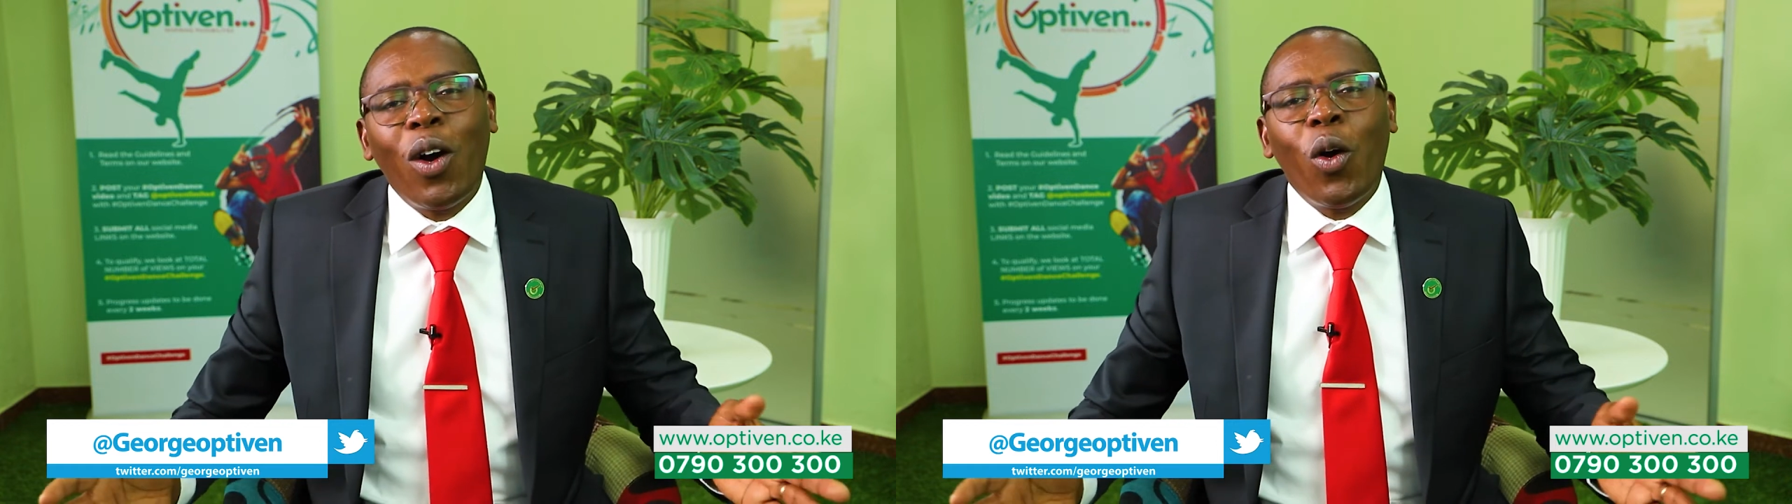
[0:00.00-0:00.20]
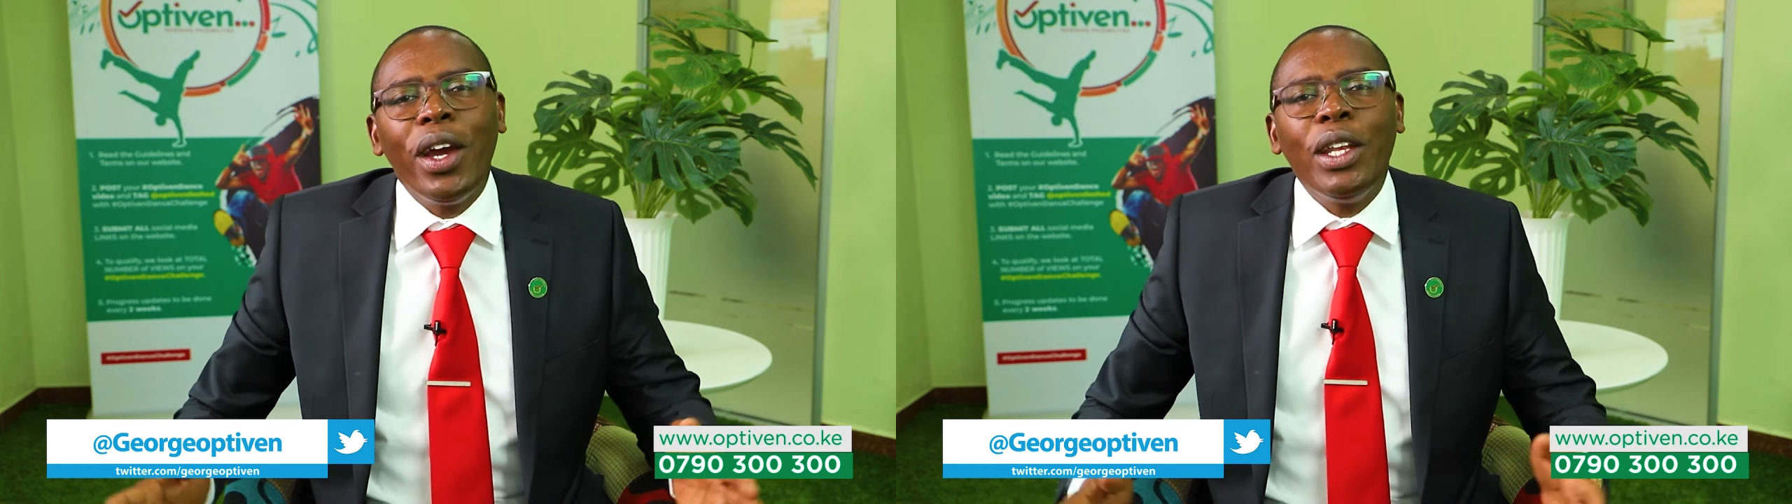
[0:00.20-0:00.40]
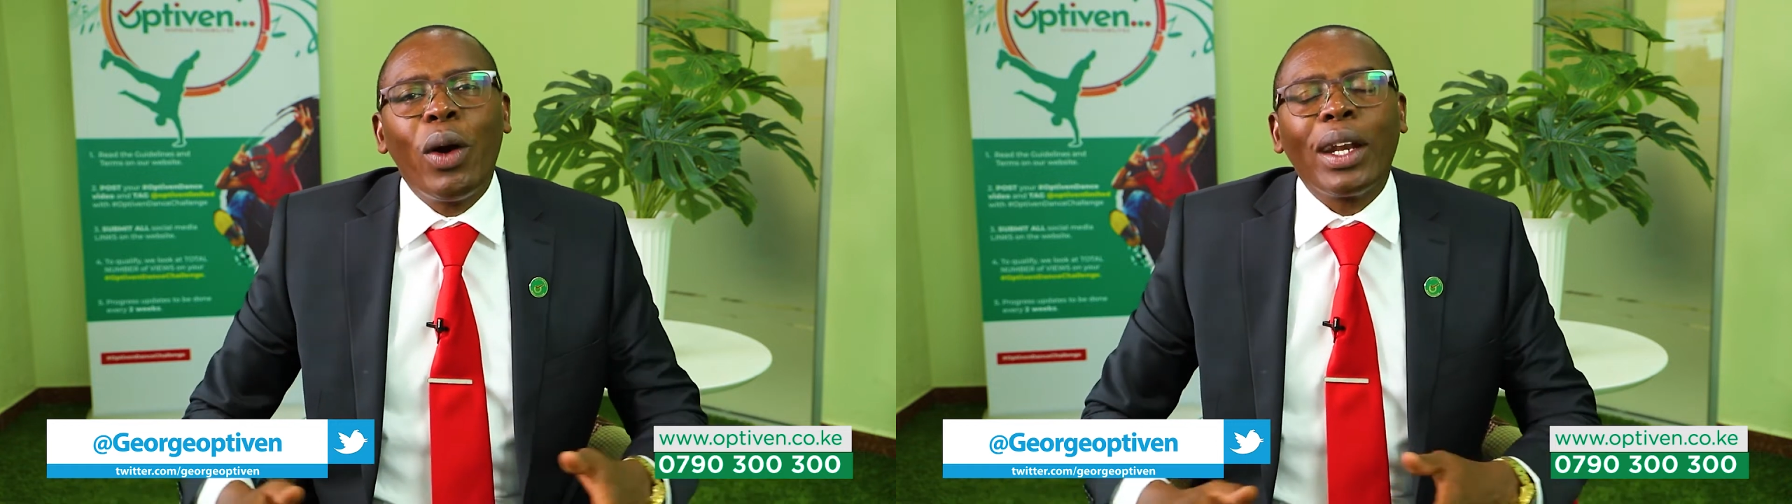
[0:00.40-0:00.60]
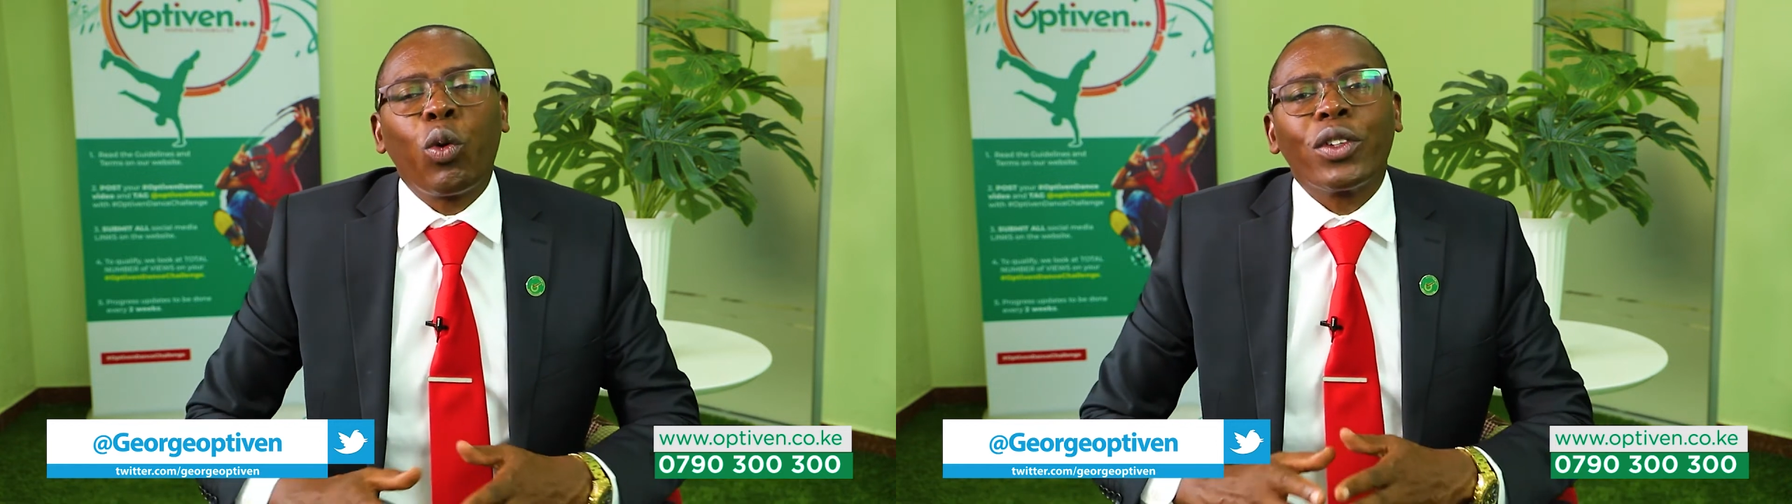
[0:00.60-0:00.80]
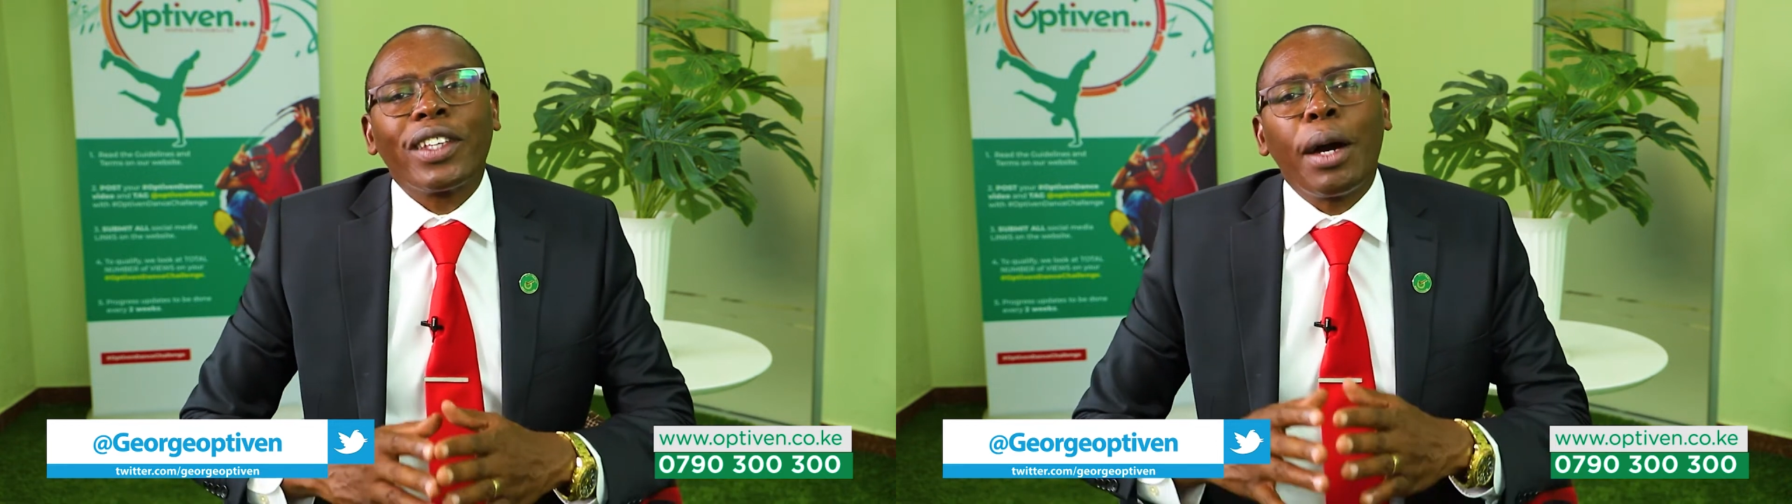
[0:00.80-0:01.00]
all in one
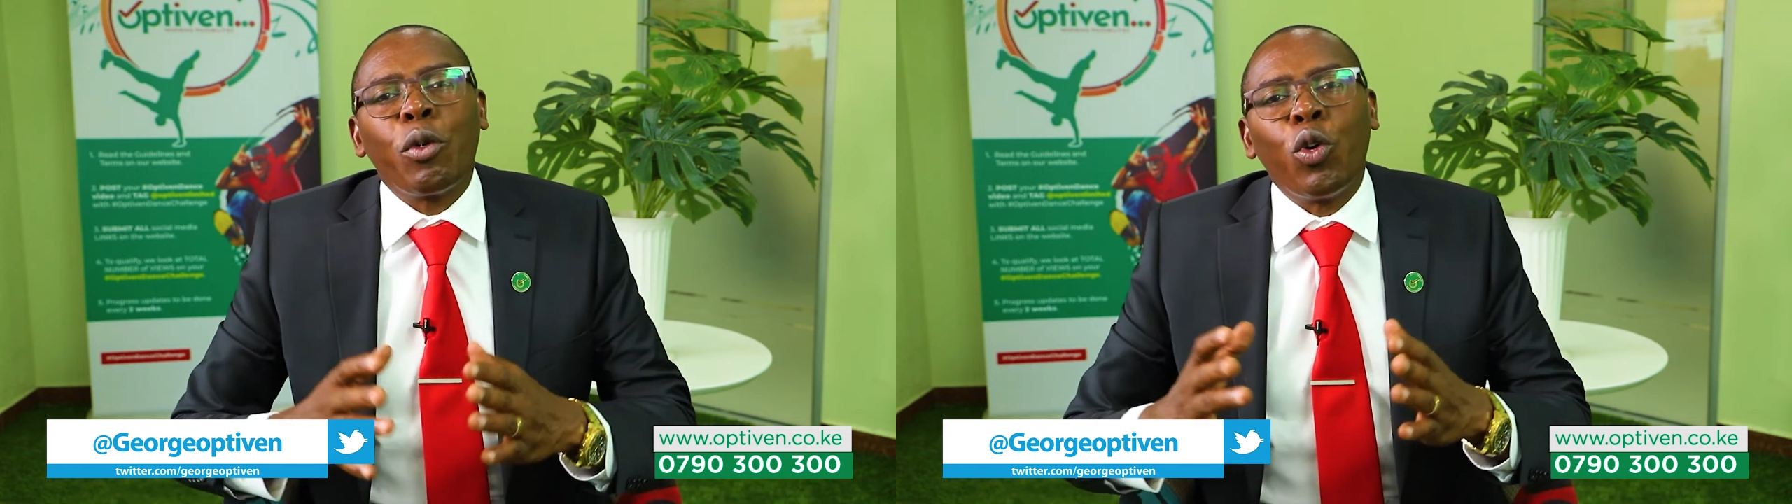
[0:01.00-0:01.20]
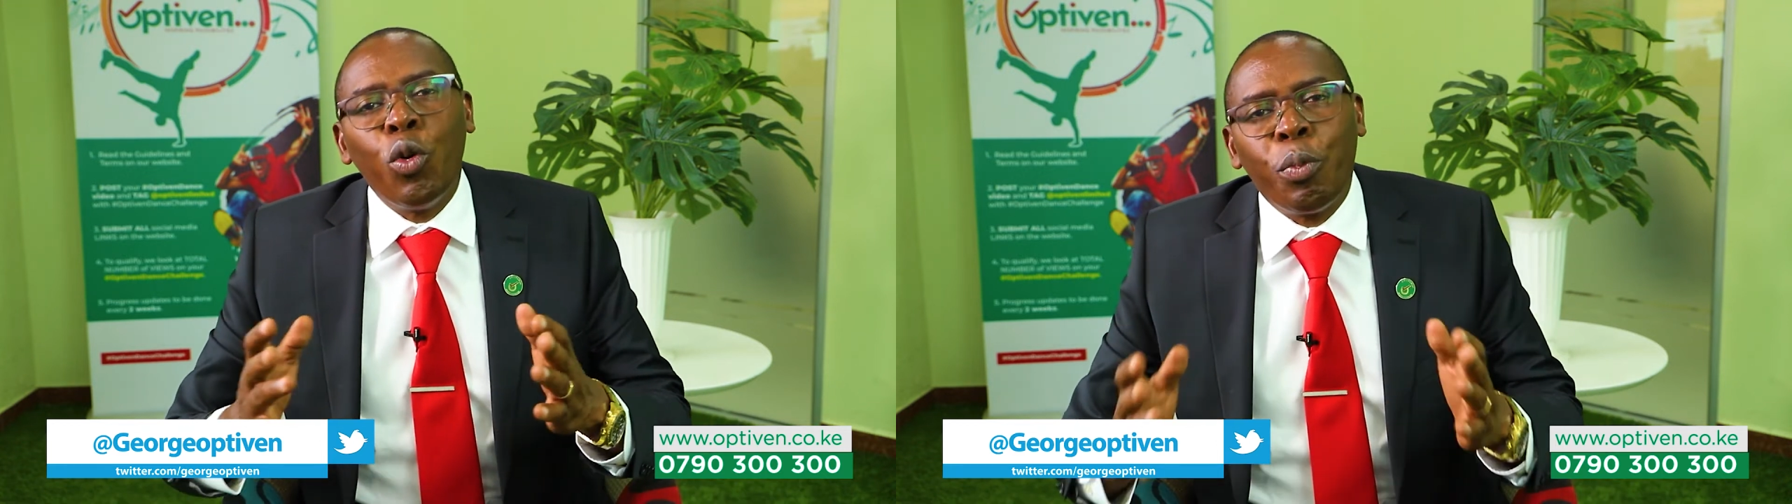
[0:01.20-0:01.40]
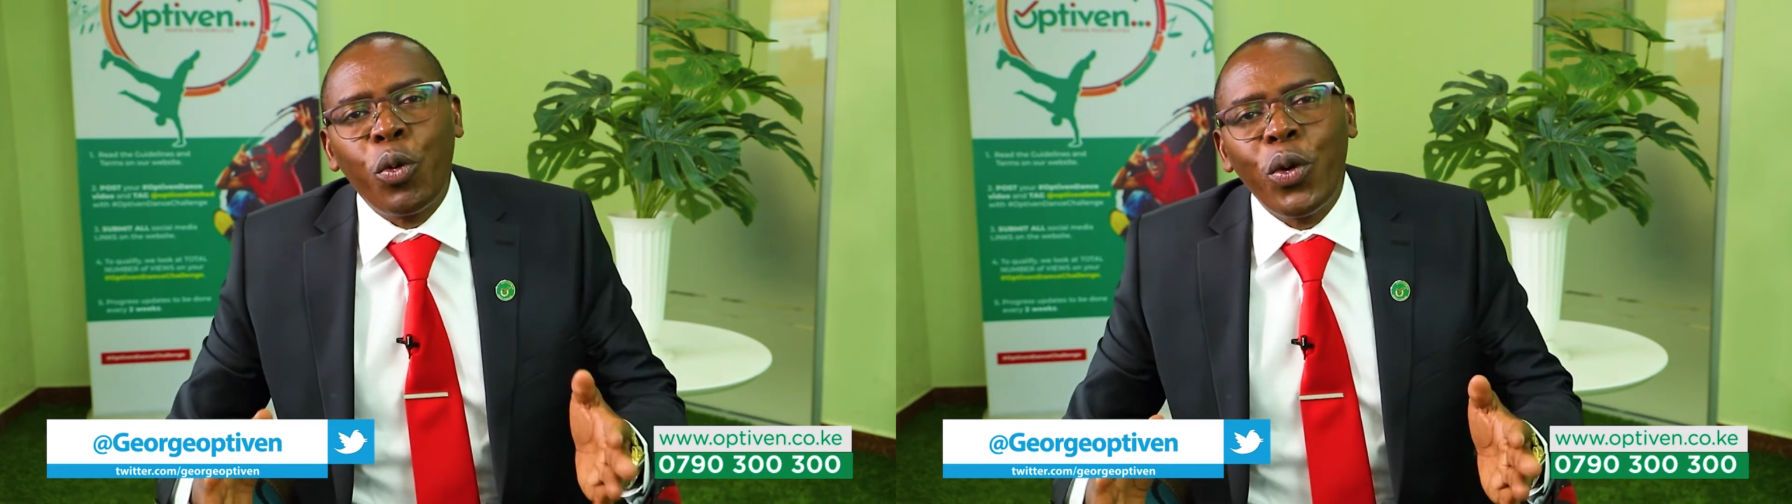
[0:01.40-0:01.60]
WhatsApp group.